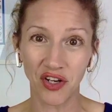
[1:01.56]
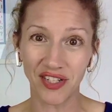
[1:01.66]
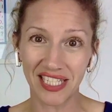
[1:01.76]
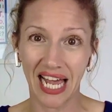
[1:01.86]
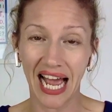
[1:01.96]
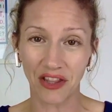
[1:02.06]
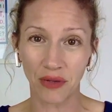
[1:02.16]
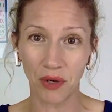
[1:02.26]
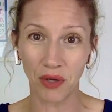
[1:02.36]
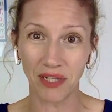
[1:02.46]
notes at the
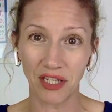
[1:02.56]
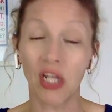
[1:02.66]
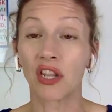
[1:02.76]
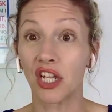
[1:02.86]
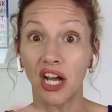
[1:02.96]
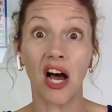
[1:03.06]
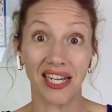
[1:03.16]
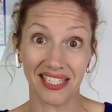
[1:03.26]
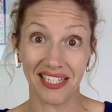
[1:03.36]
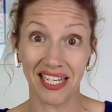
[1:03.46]
moment that I
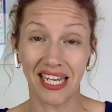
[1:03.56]
see.